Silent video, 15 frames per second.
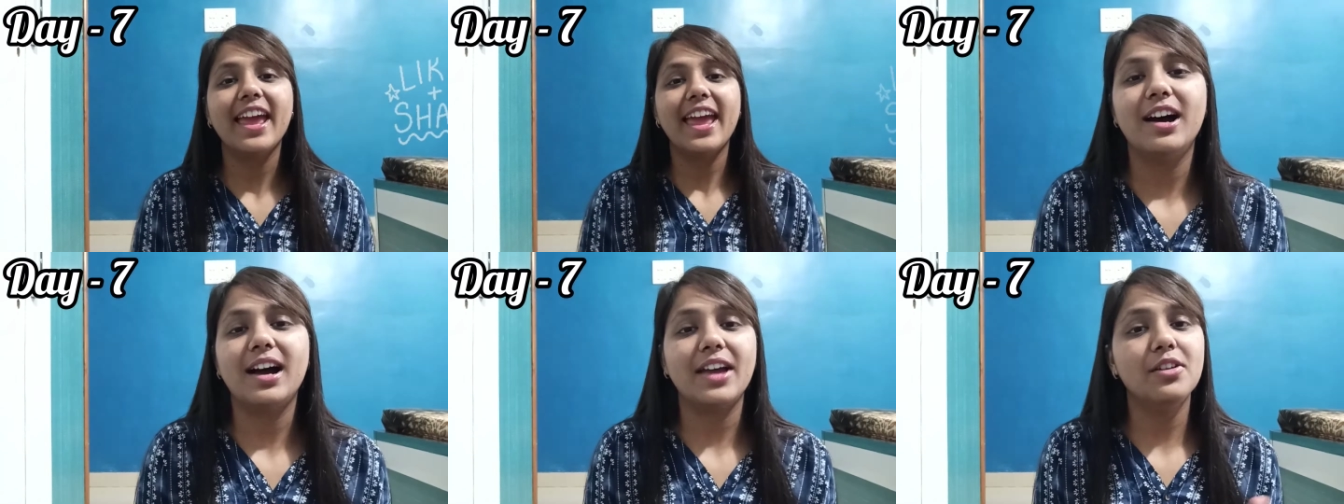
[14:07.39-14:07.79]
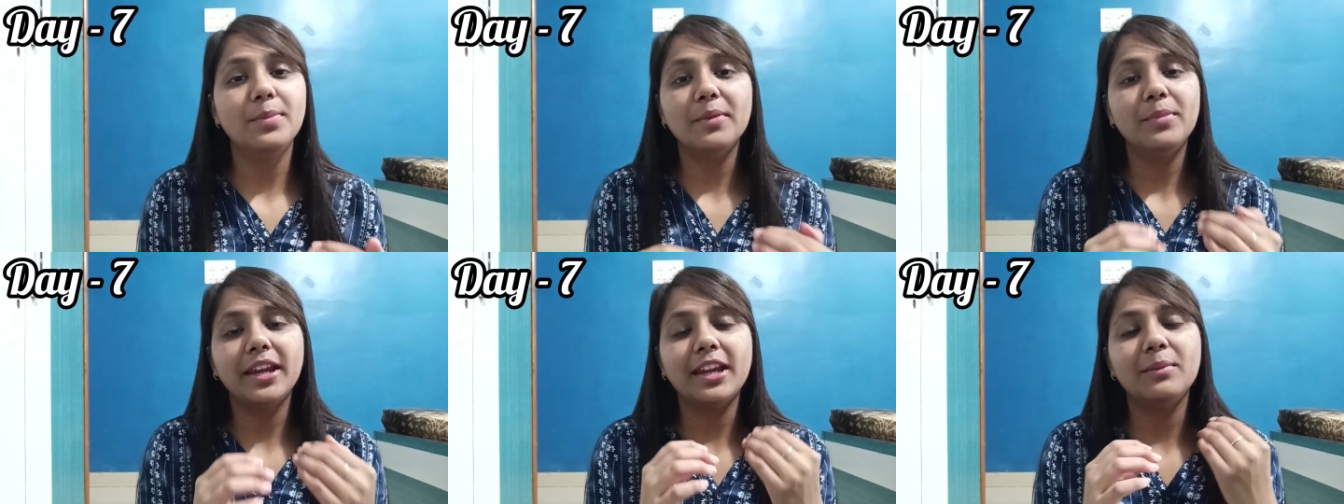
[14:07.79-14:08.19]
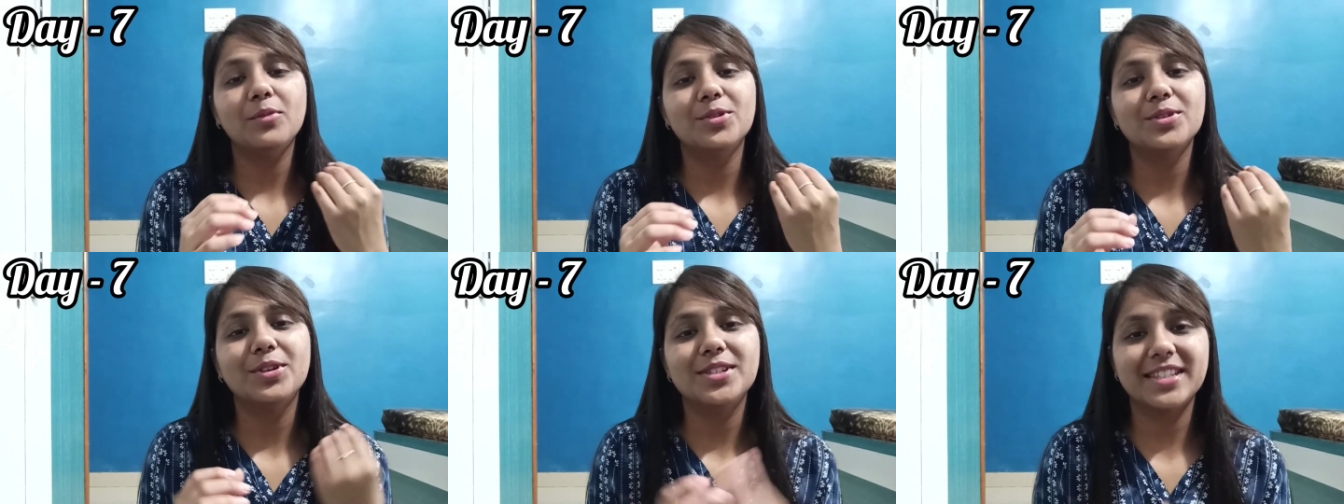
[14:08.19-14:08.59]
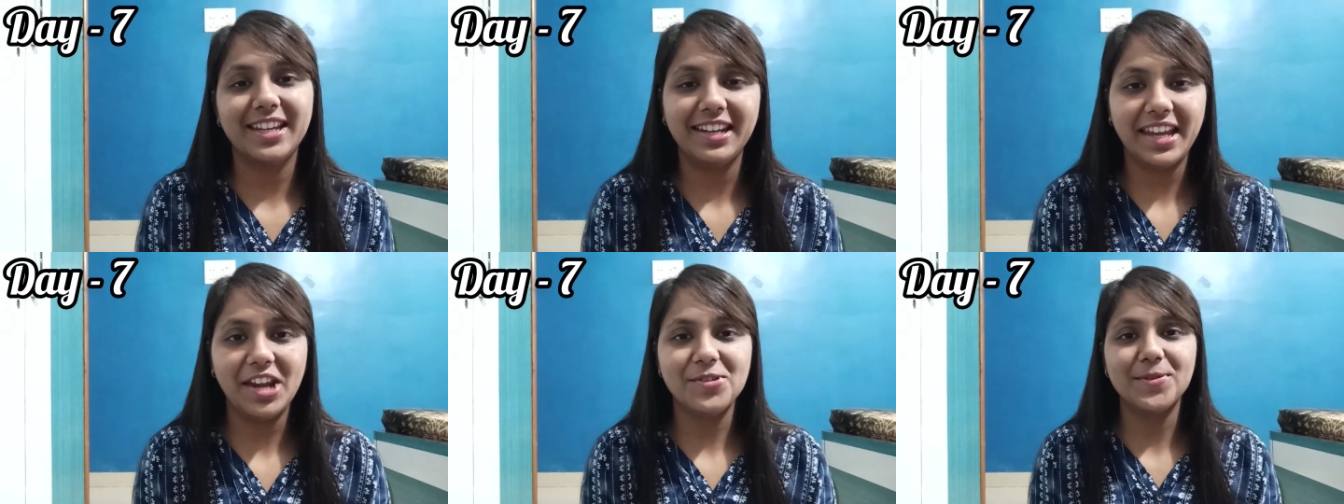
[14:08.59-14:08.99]
I'll be bringing more good
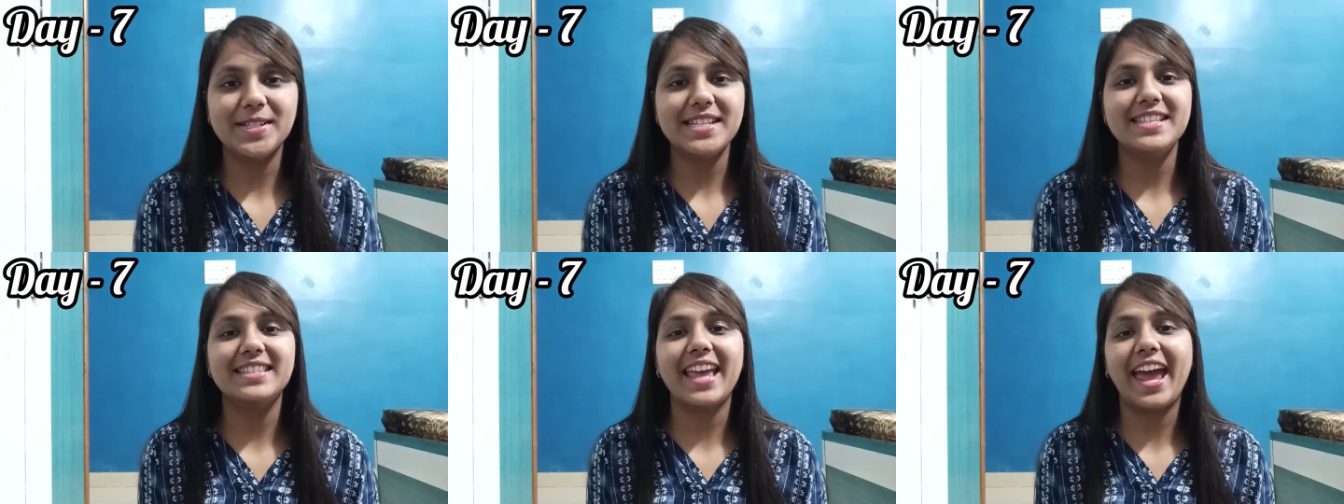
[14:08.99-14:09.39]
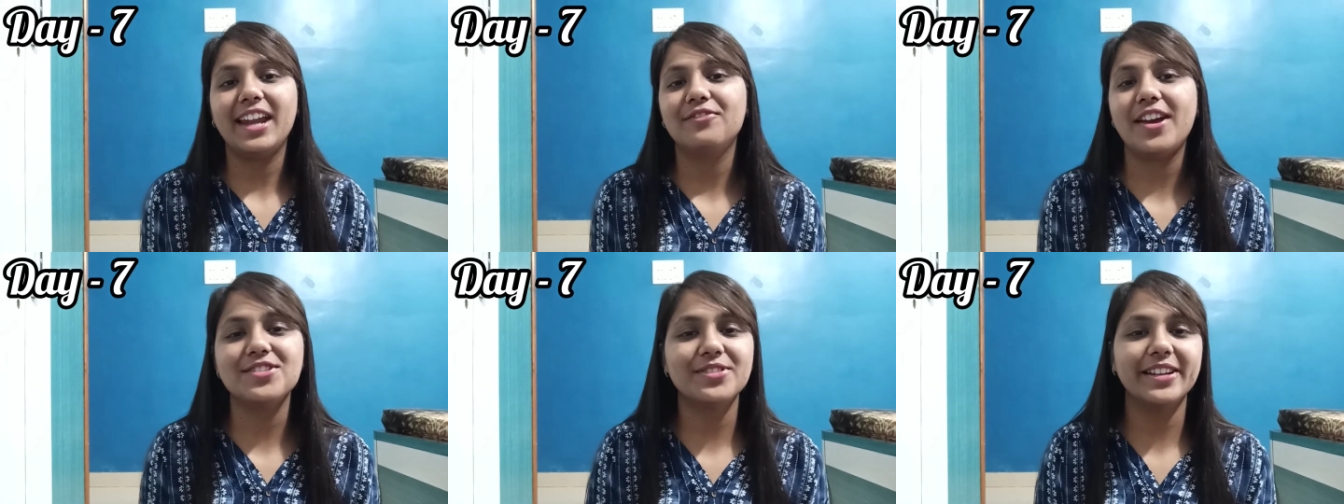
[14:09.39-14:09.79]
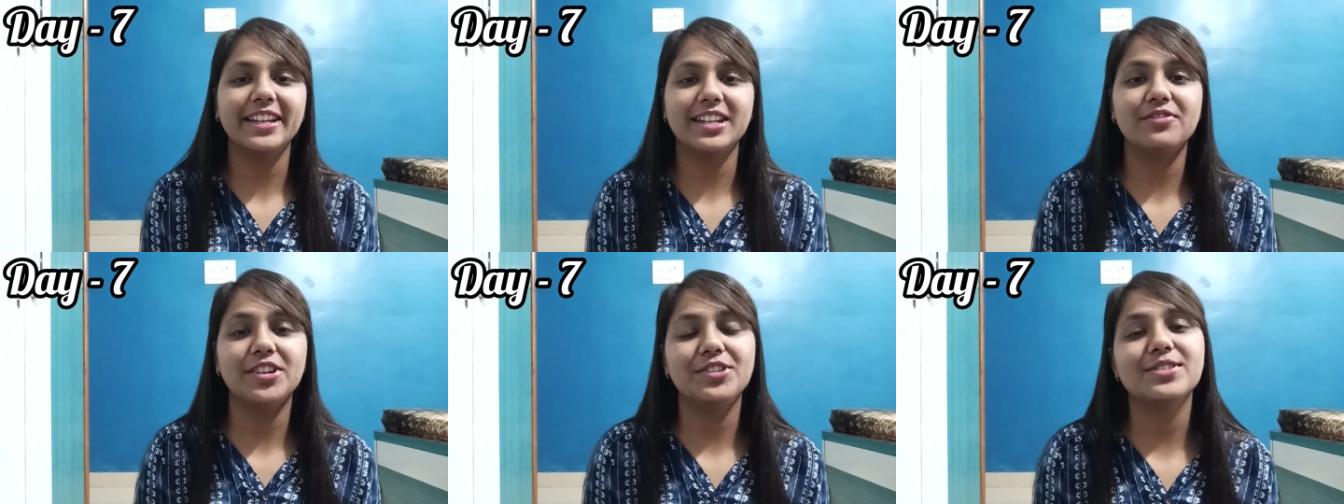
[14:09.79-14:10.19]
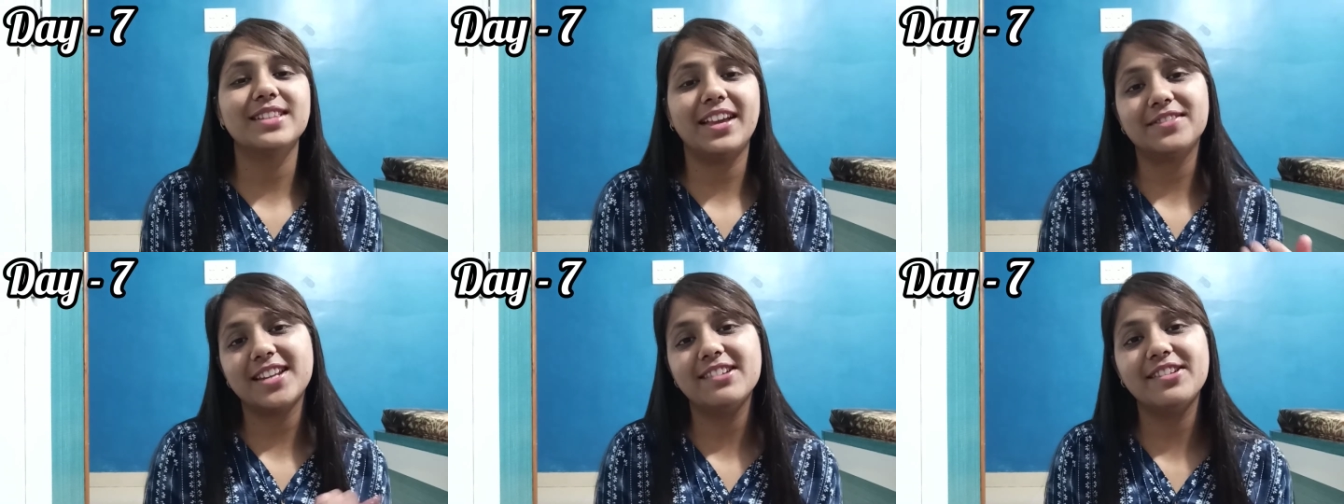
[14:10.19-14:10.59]
skincare routines and fashion related videos,
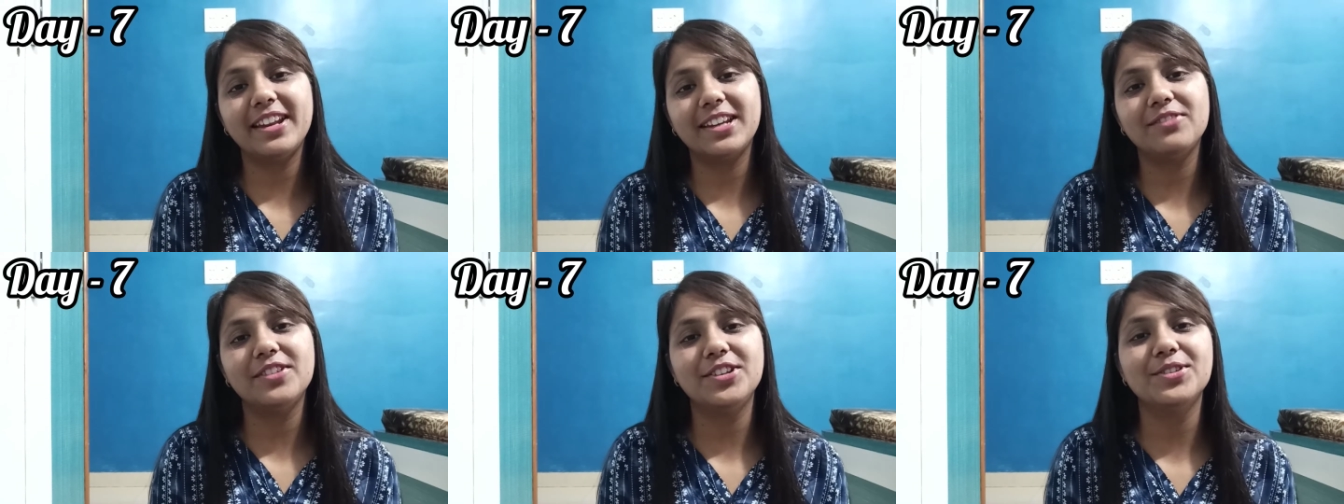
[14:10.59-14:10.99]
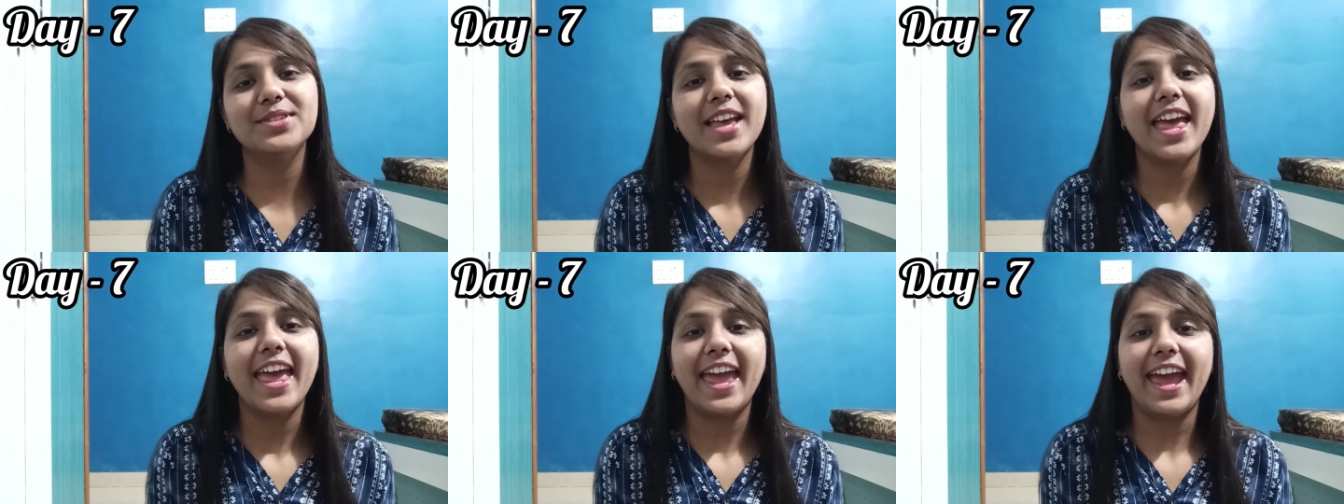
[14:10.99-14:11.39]
lifestyle related videos,